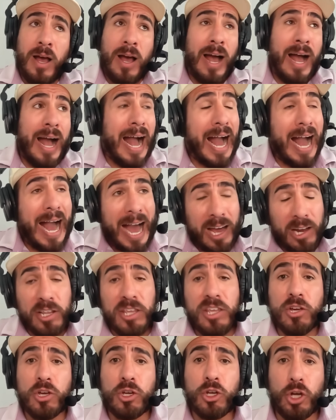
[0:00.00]
How do
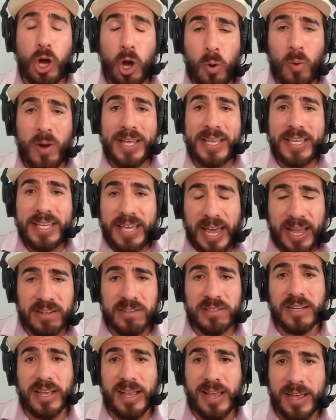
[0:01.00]
you go
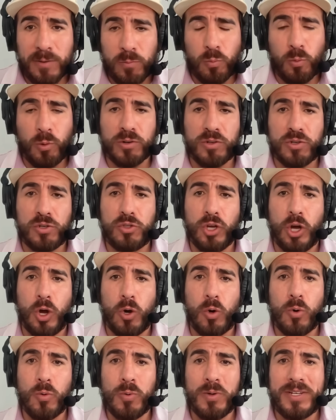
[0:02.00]
against Edwards,
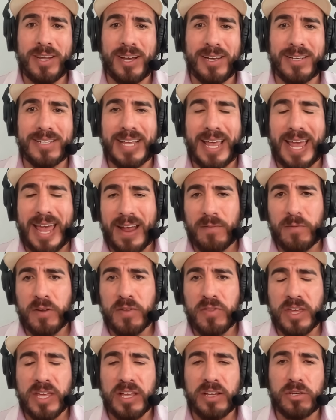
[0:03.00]
though, who does
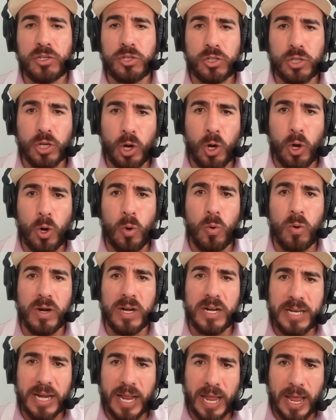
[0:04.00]
everything so
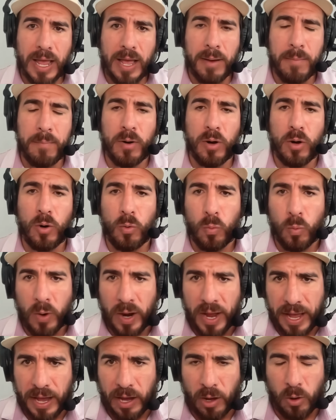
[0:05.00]
damn
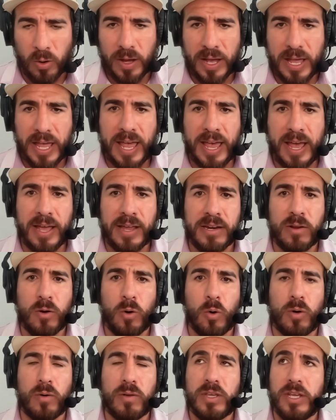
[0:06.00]
well? And,
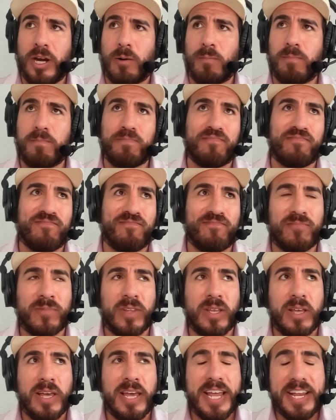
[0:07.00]
you know,
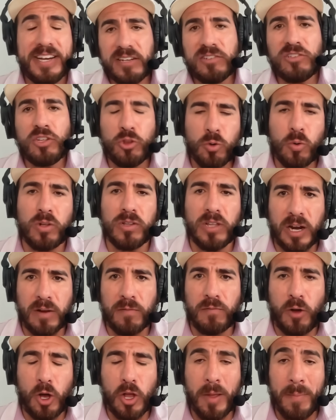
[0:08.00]
he doesn't throw a lot of
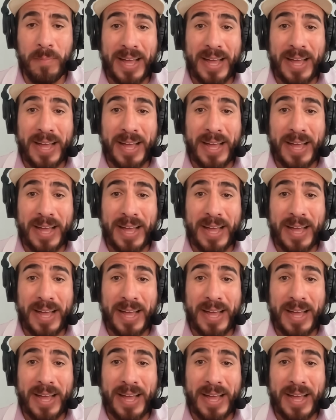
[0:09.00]
volume.